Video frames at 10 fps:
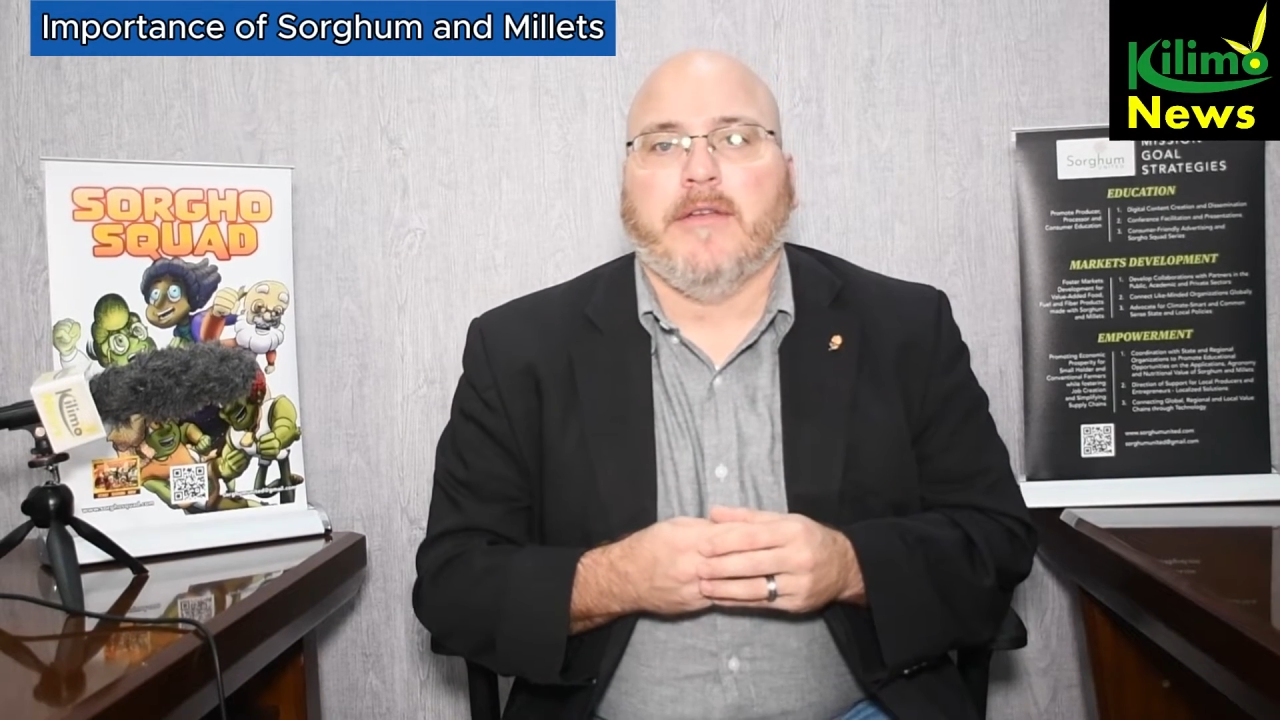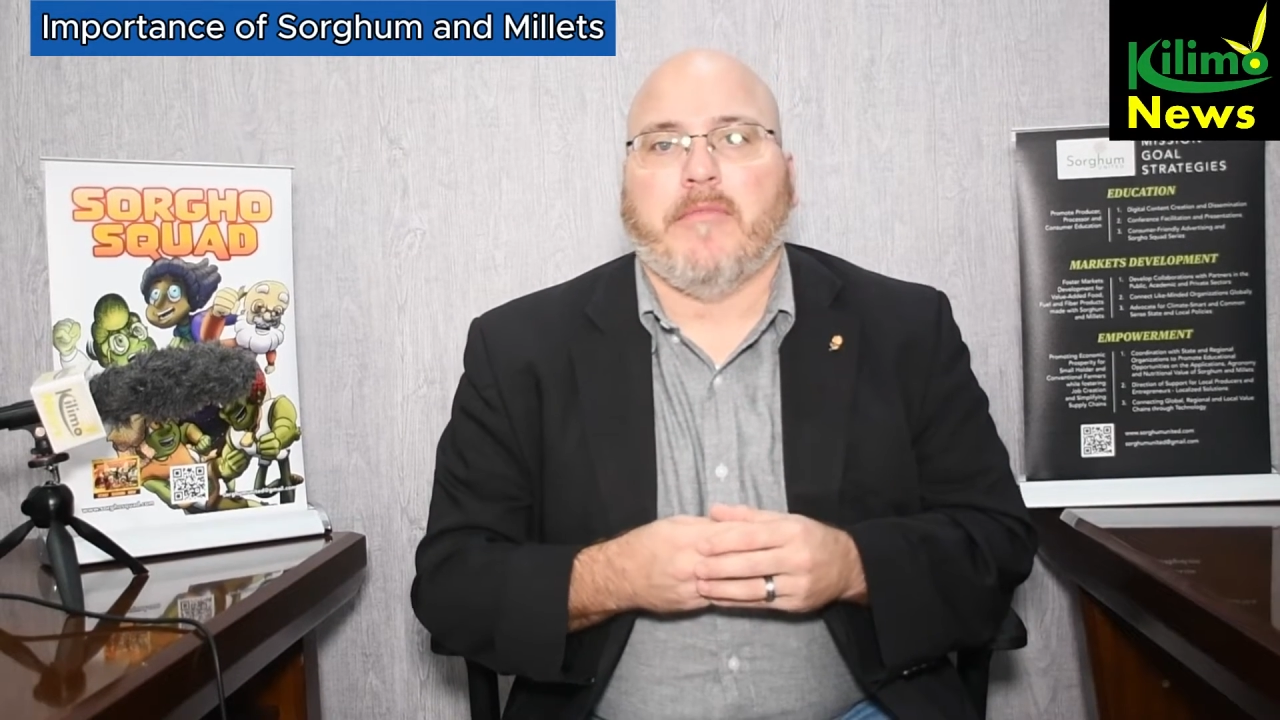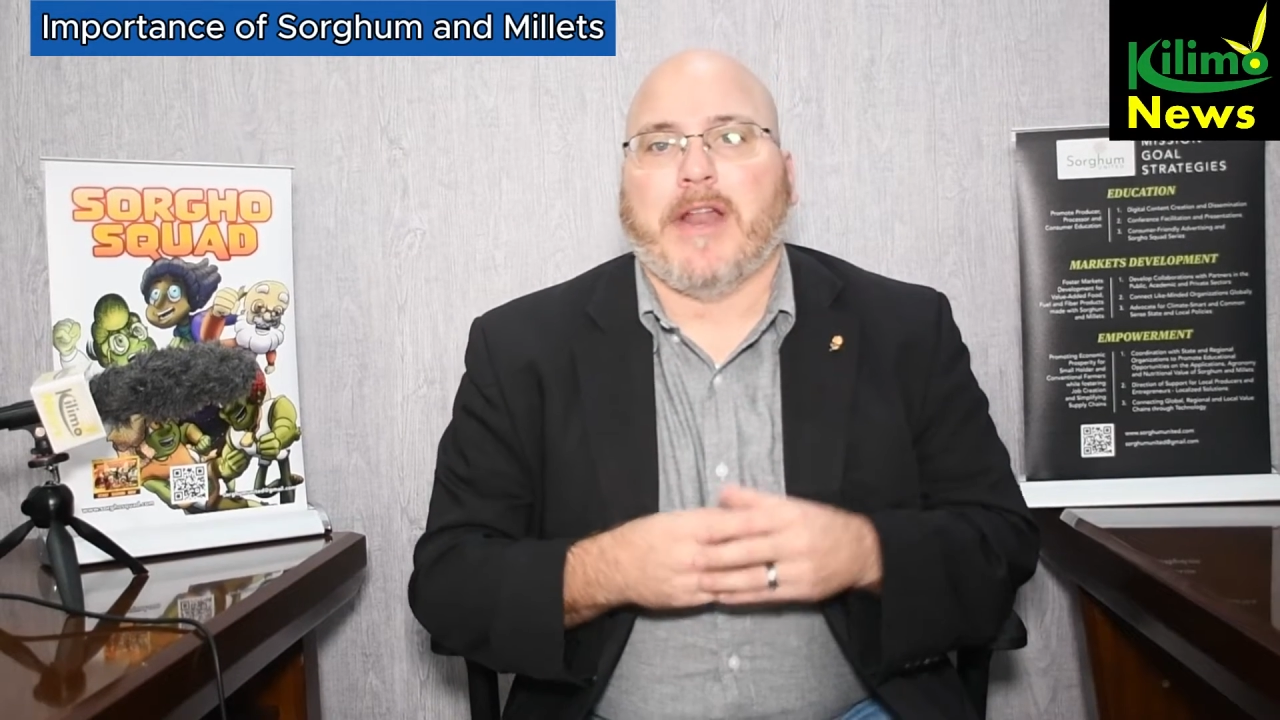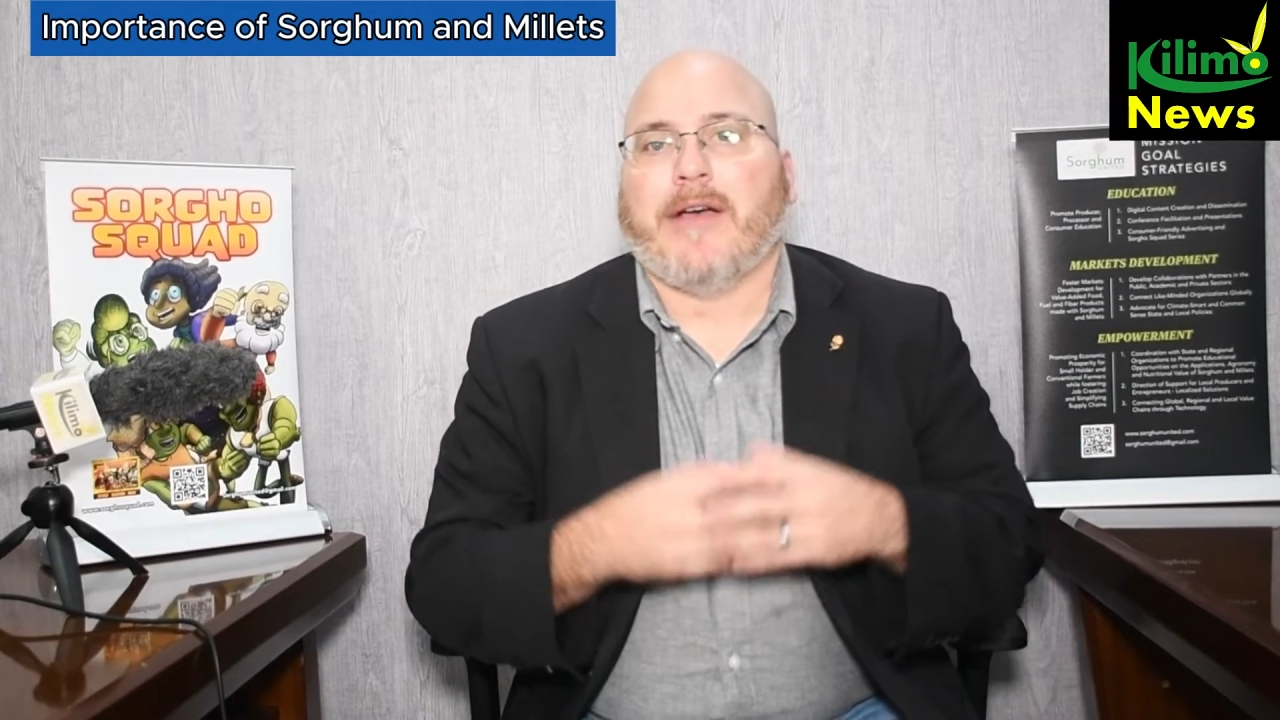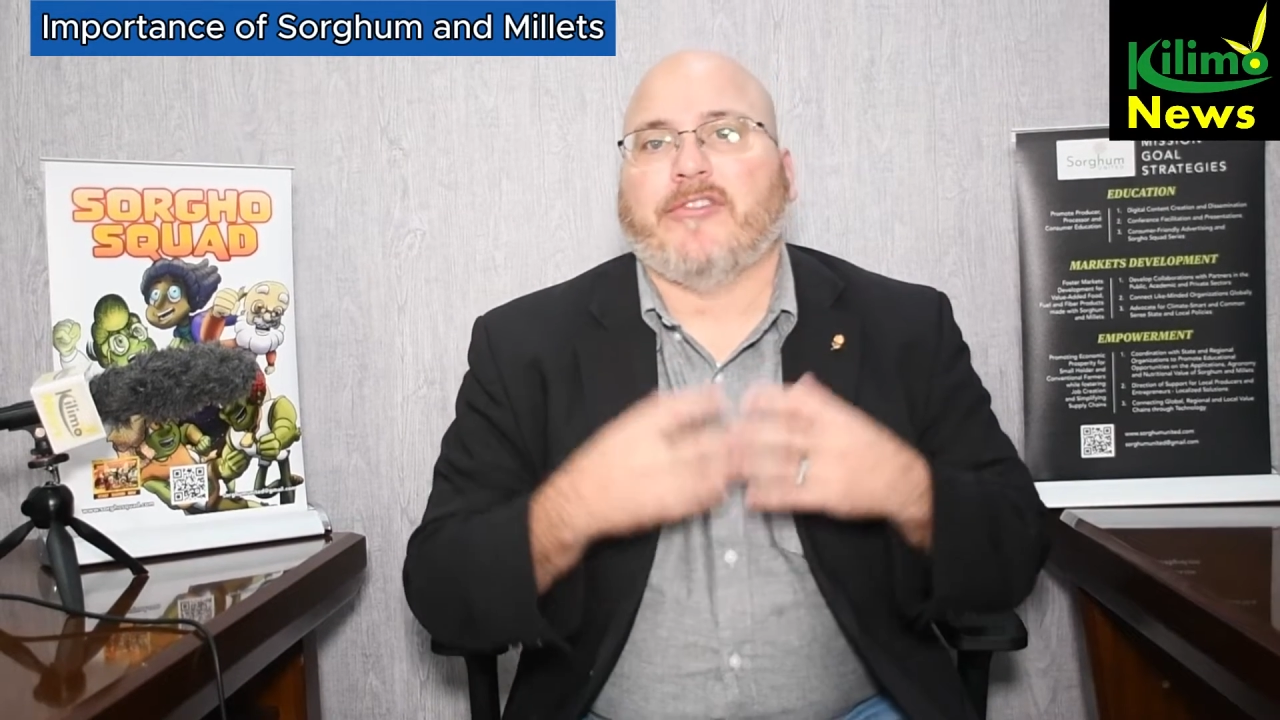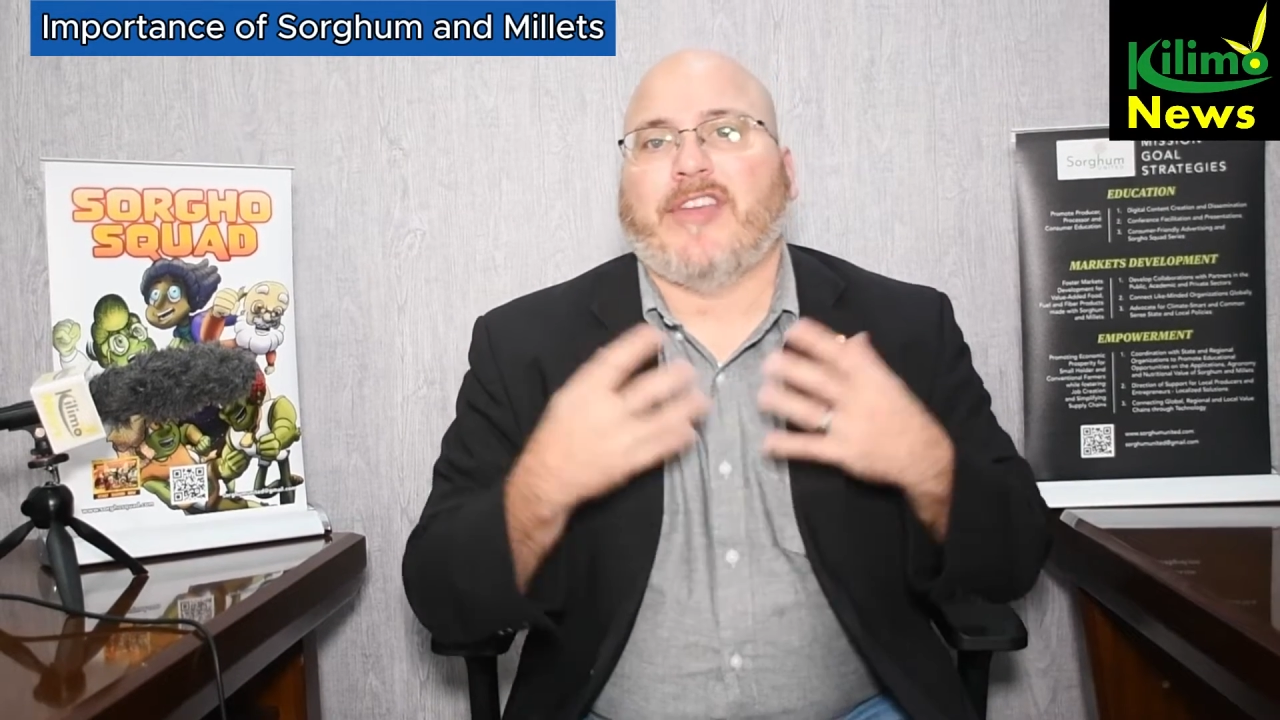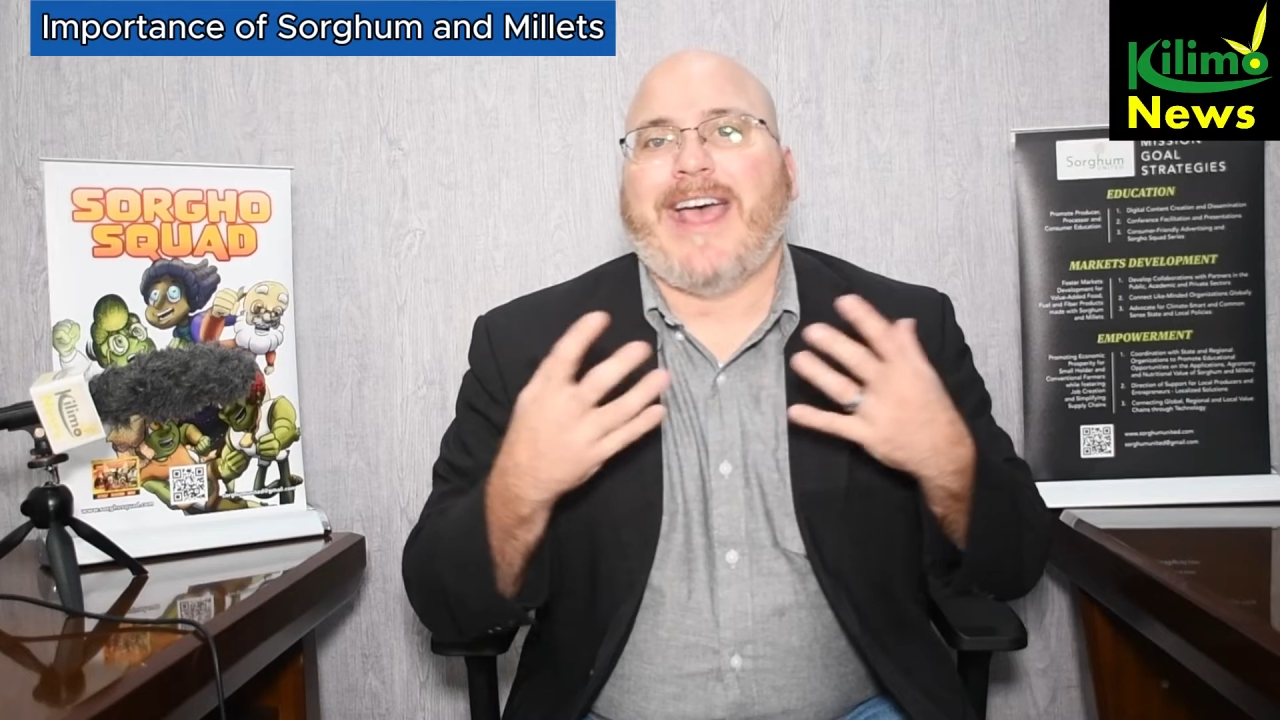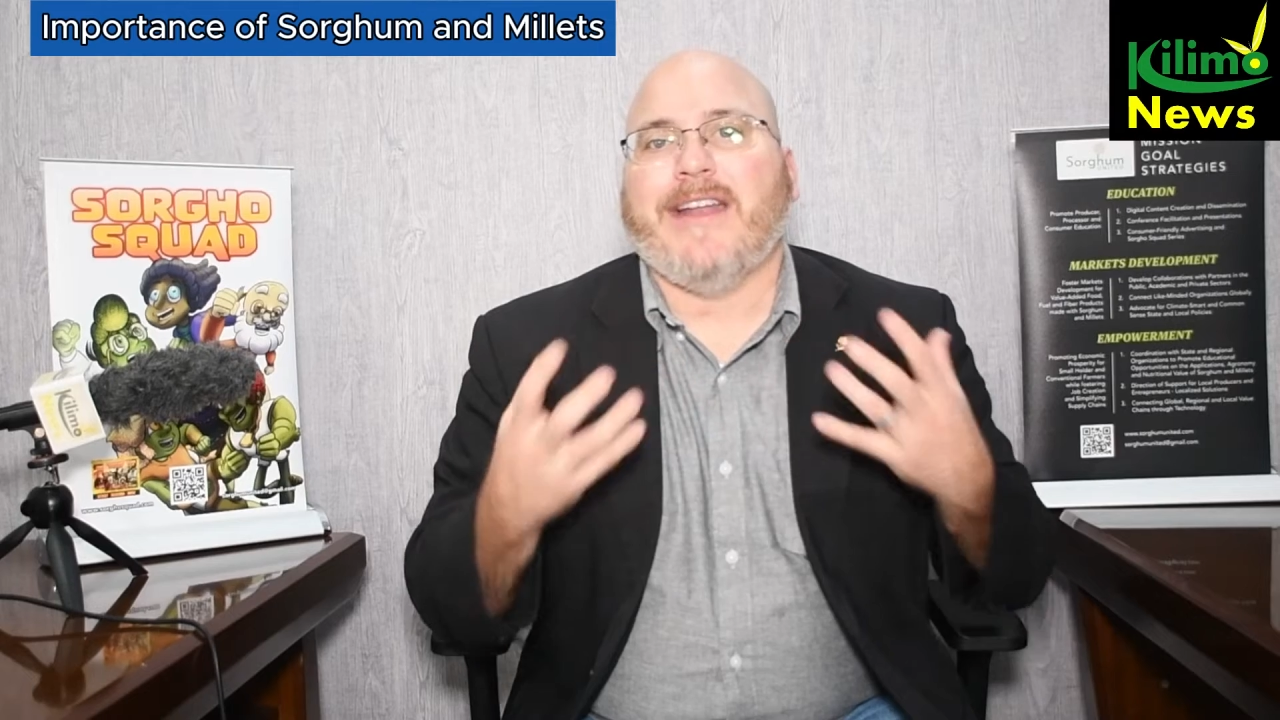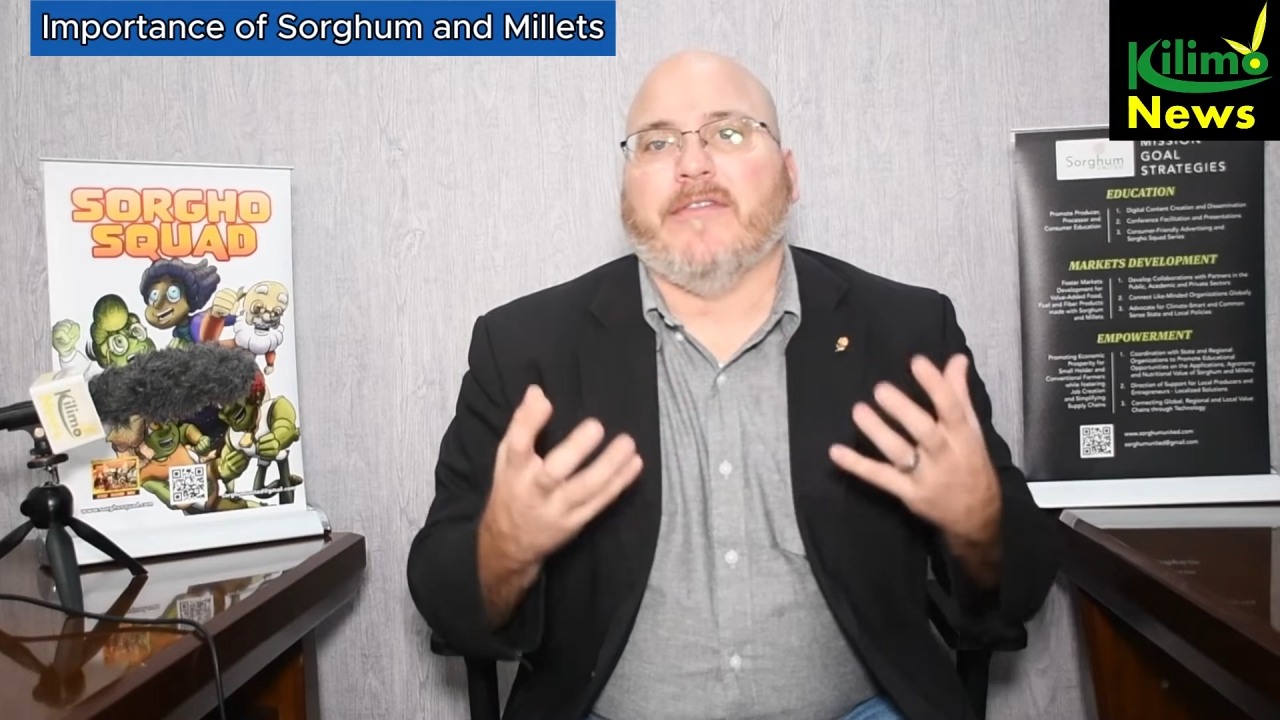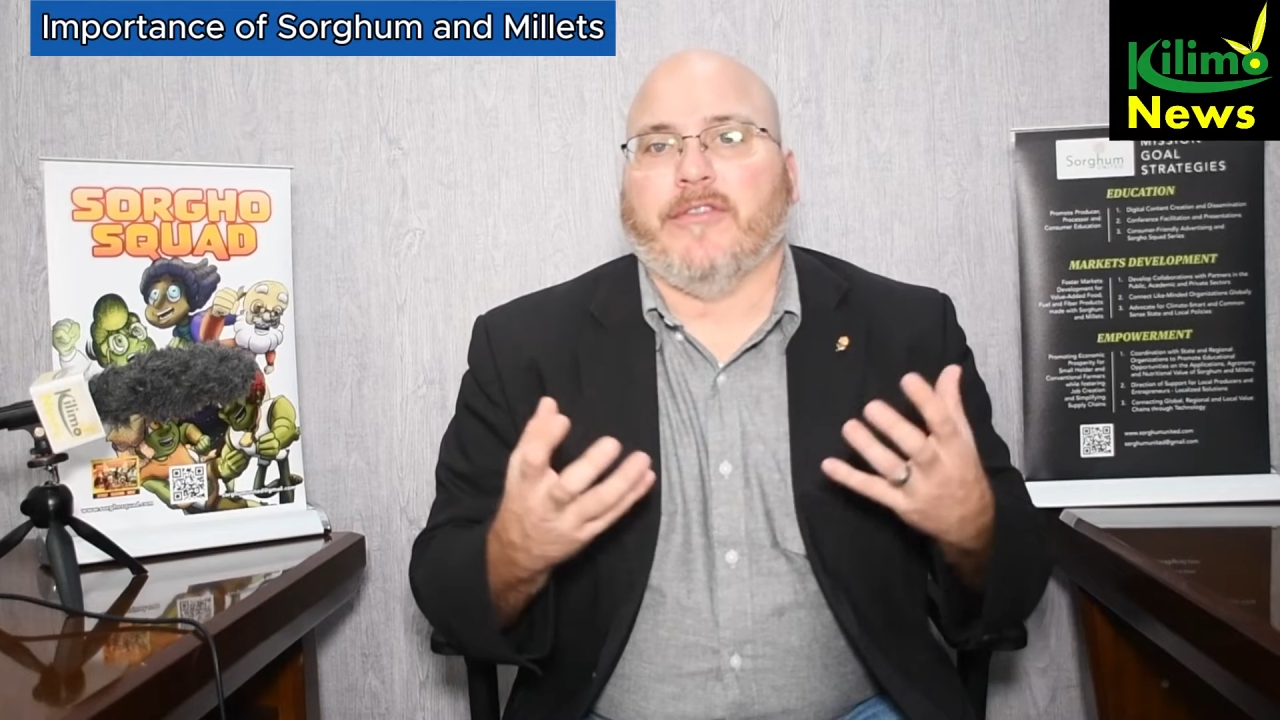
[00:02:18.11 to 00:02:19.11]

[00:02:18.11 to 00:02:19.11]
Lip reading: But outside of